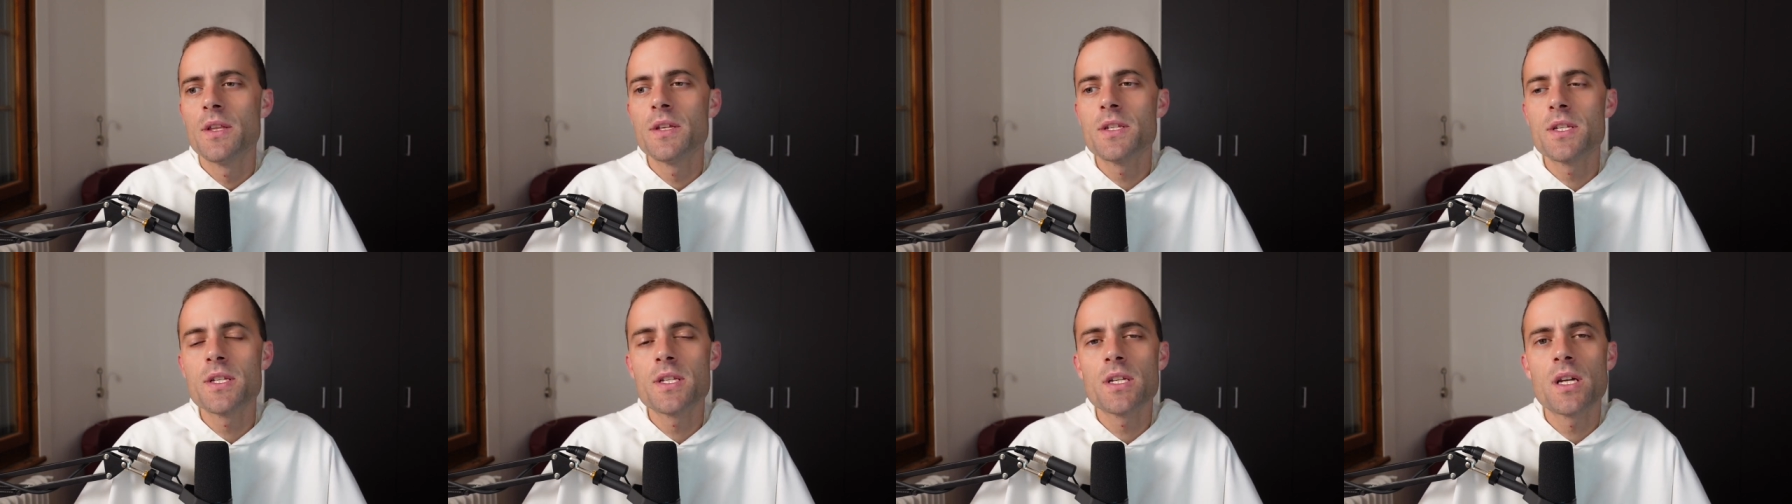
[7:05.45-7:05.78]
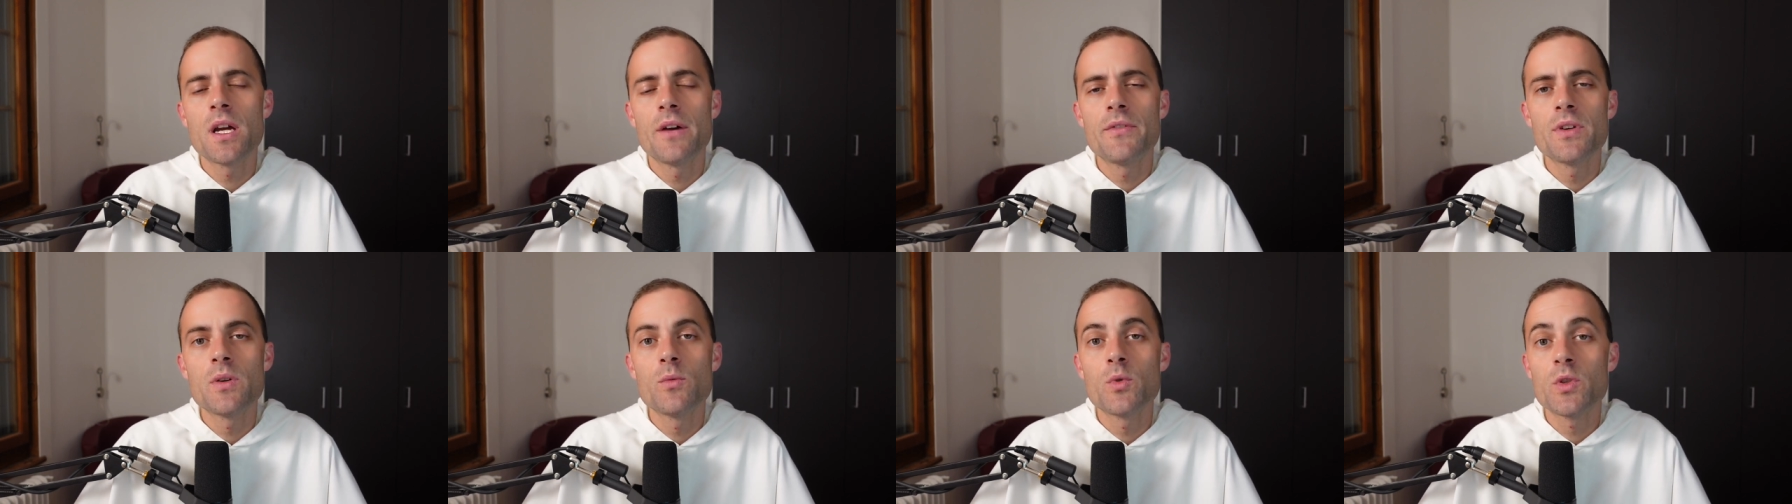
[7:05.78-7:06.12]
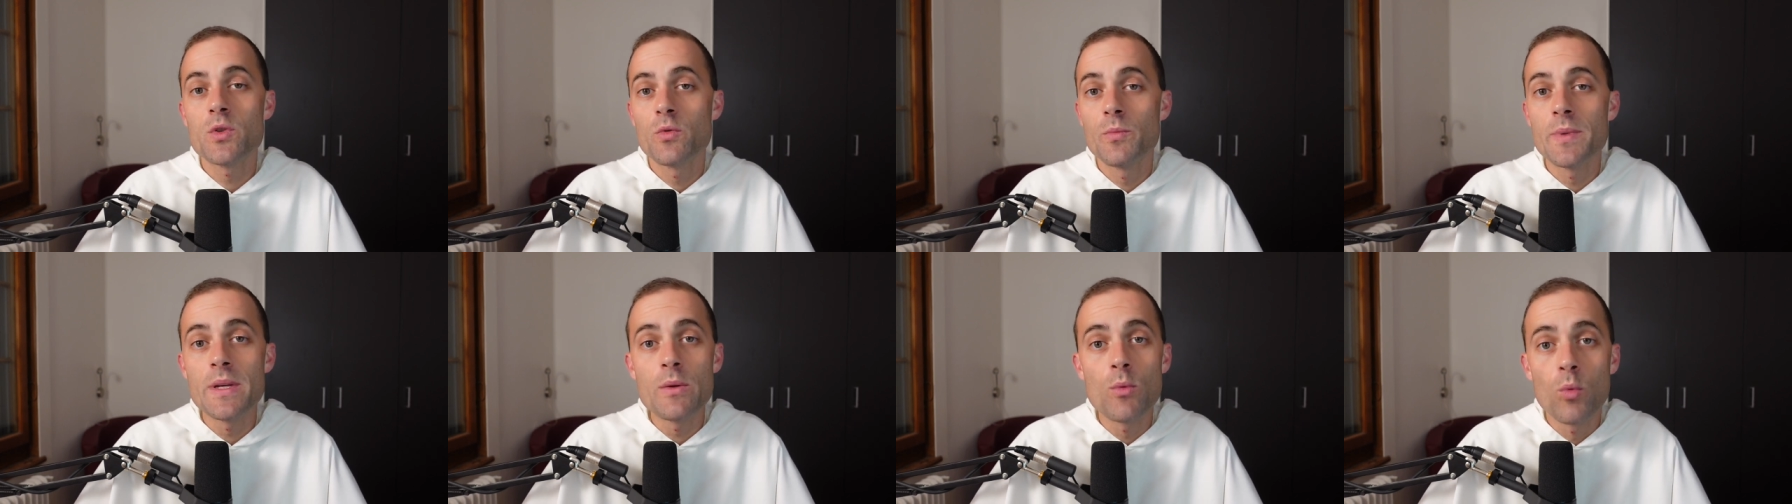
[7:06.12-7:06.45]
This is a
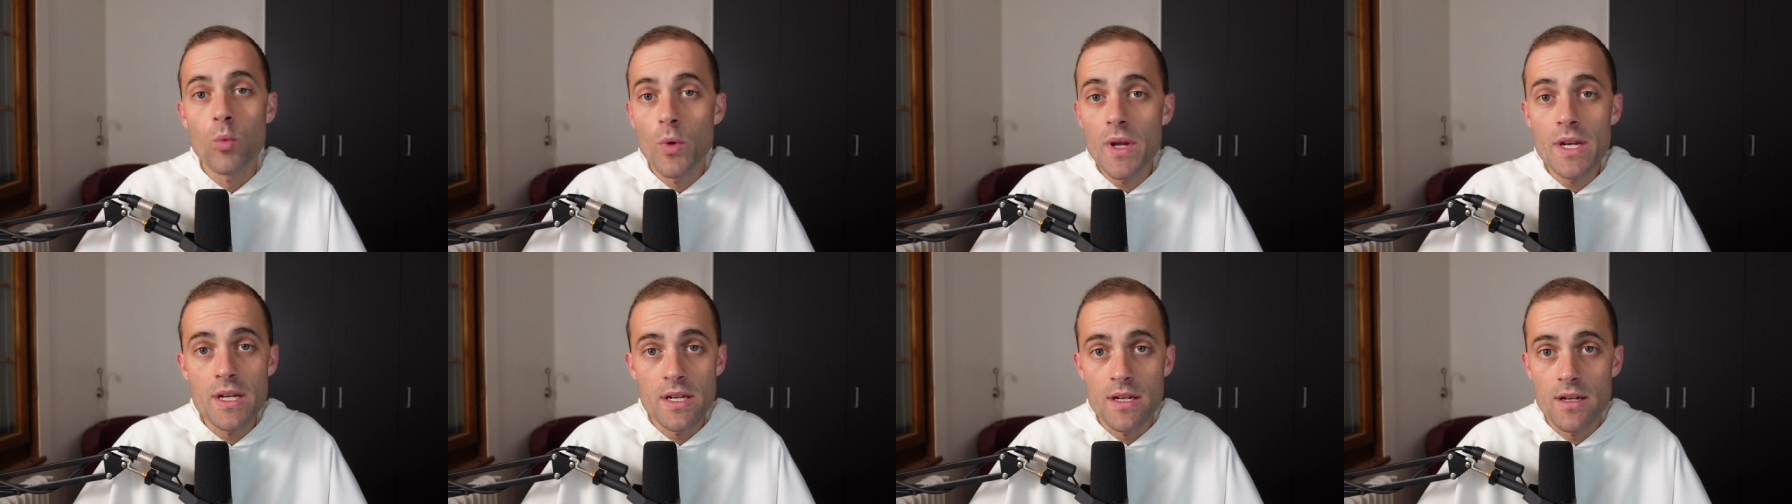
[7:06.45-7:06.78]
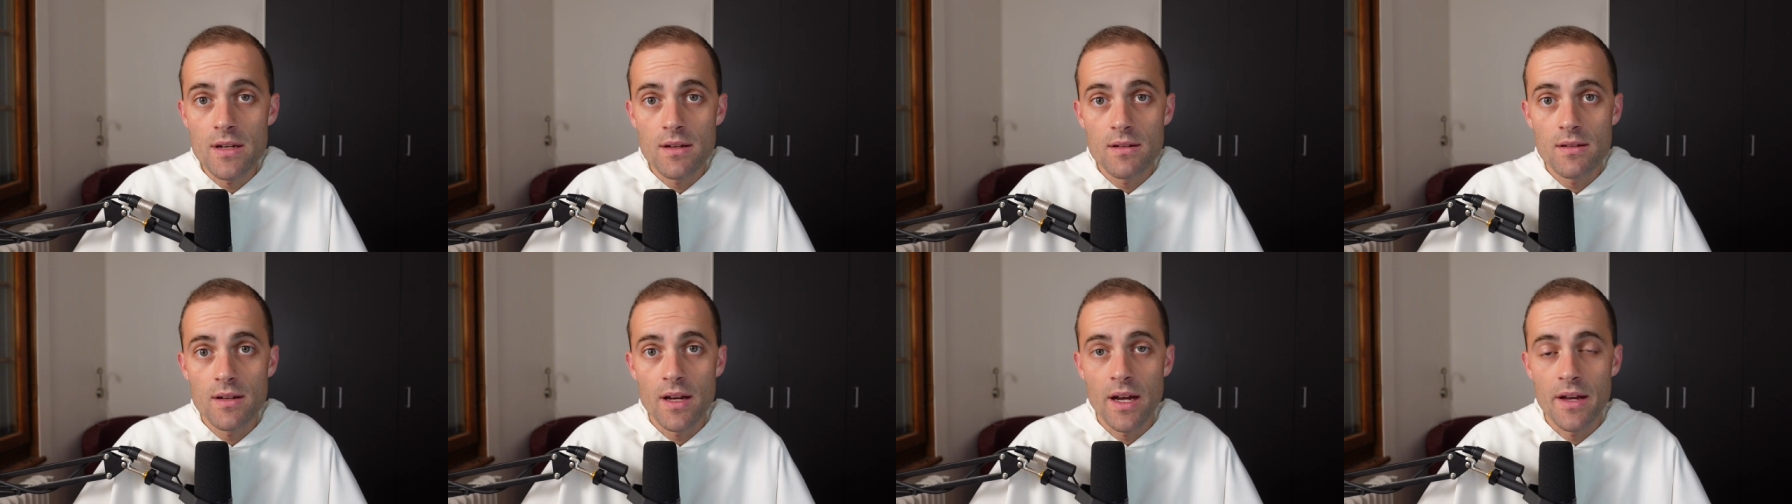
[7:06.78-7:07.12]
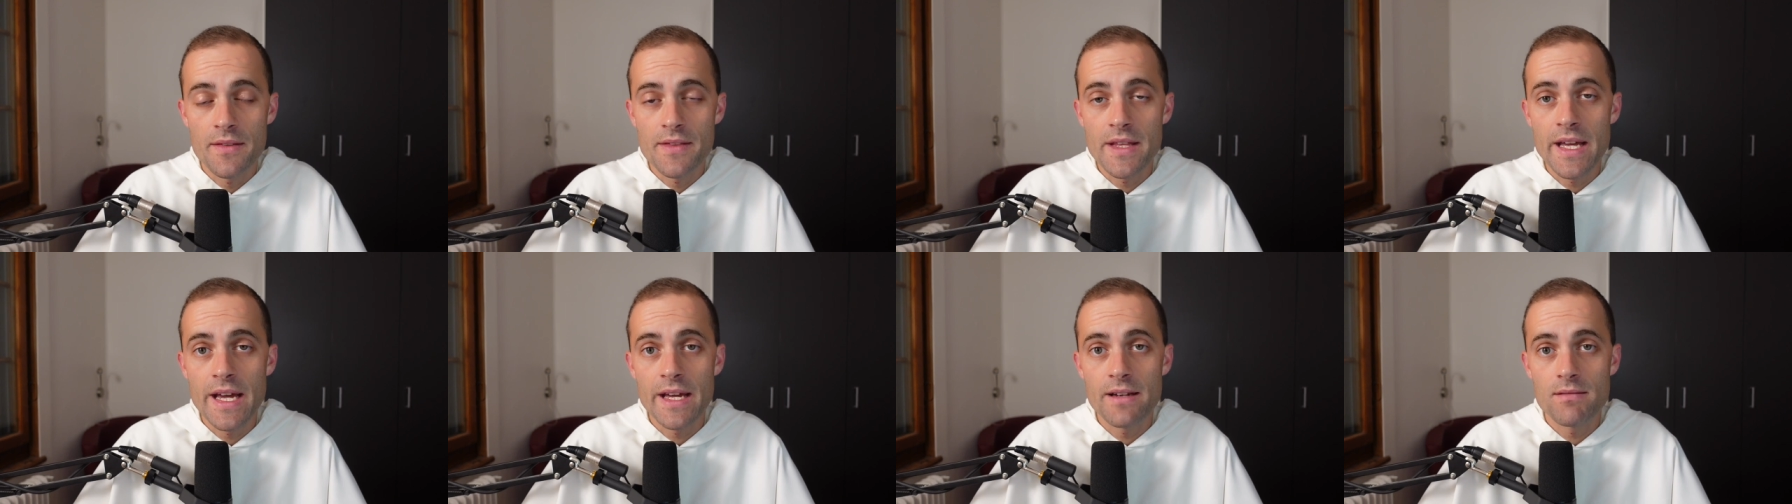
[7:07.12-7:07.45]
covenant which will be written
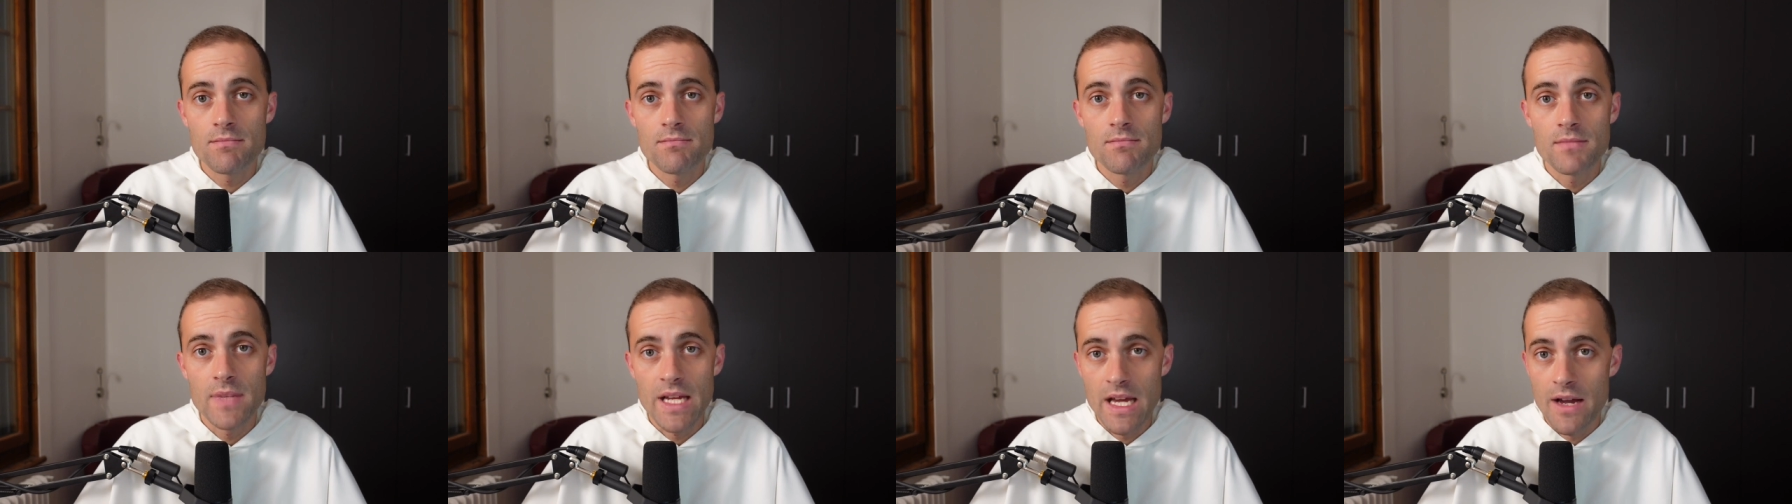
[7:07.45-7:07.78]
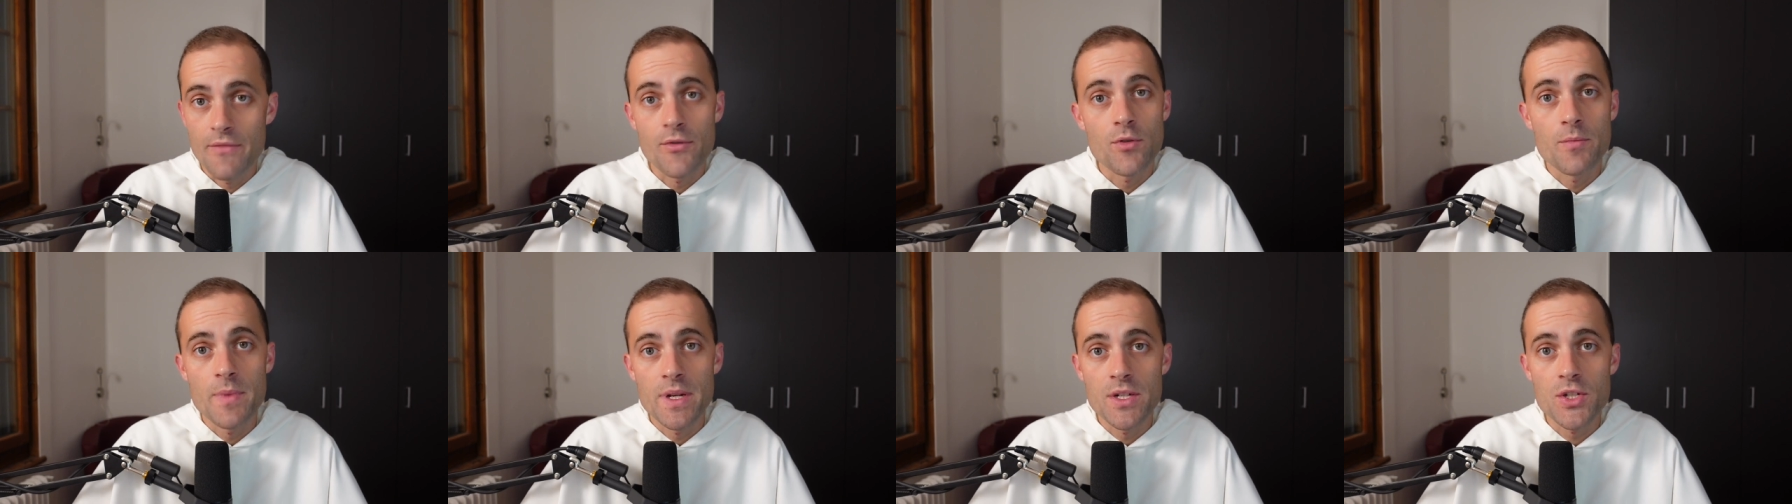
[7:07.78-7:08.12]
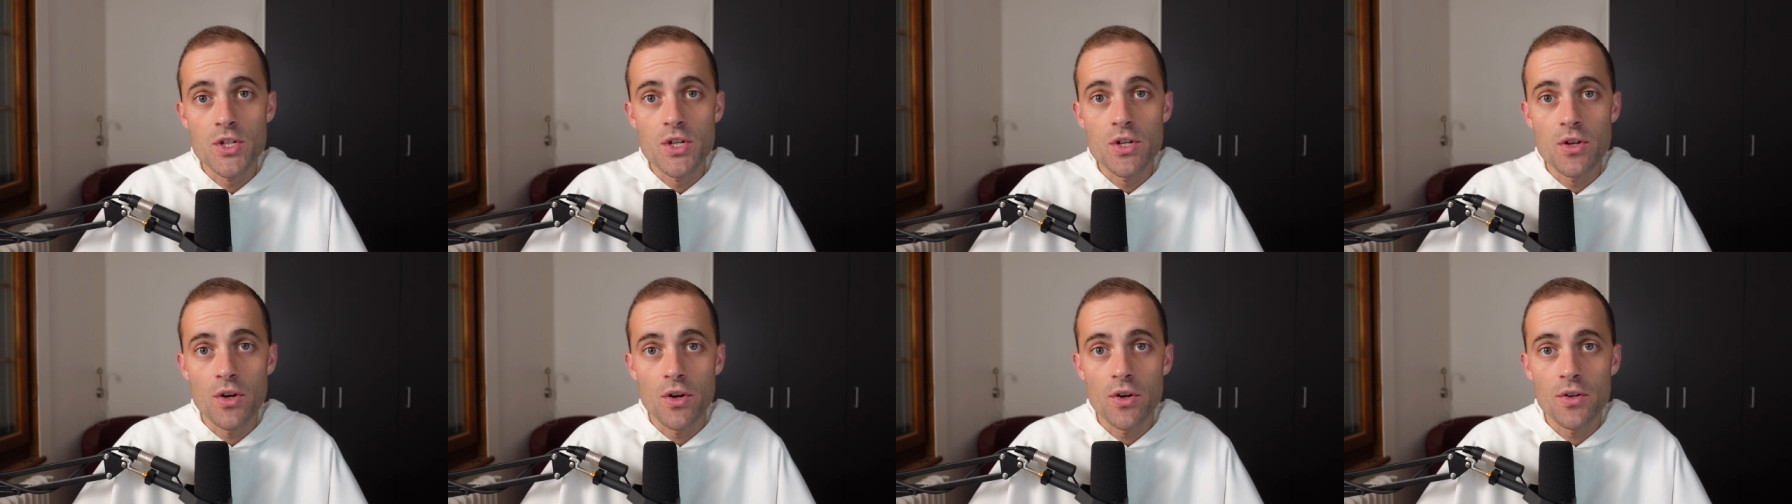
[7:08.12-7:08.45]
on that
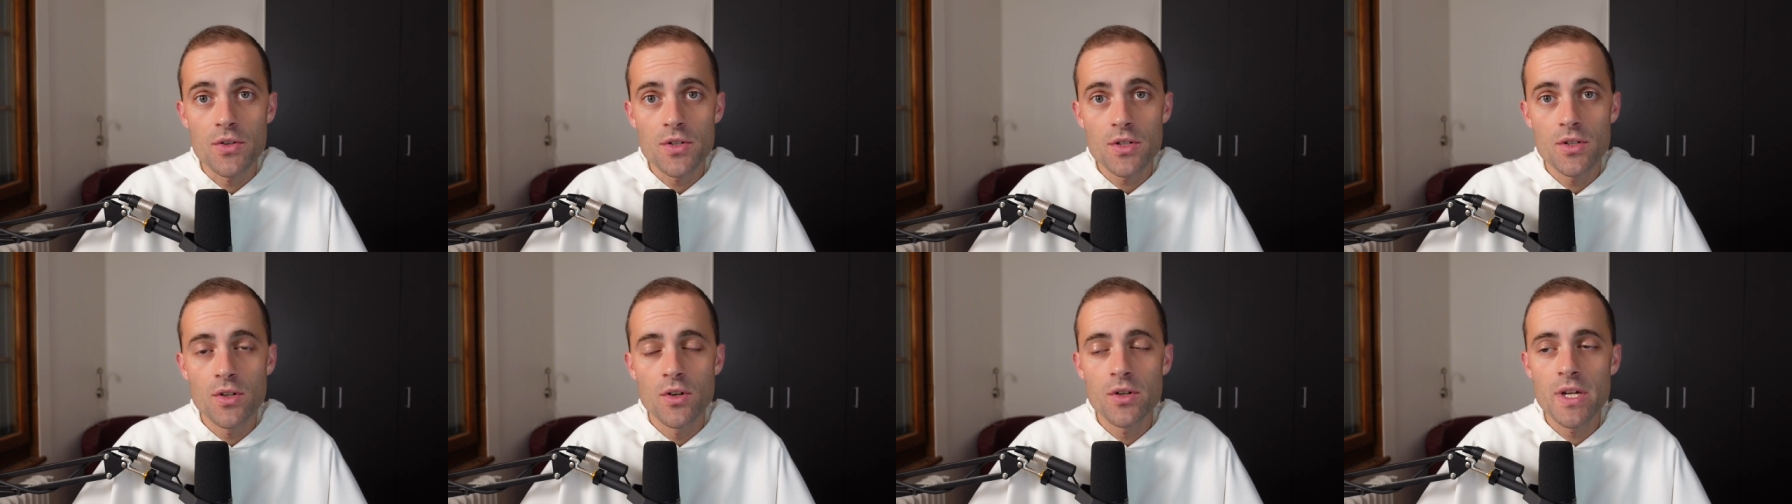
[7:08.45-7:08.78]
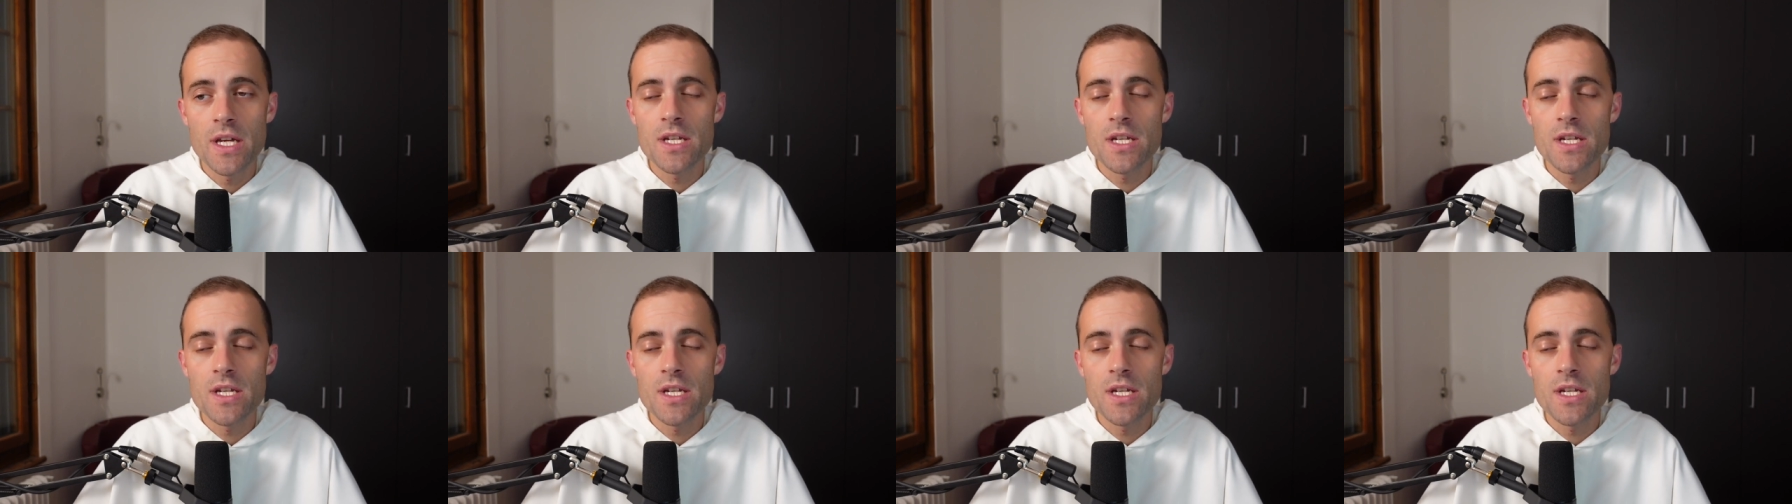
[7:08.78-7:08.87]
aforementioned heart.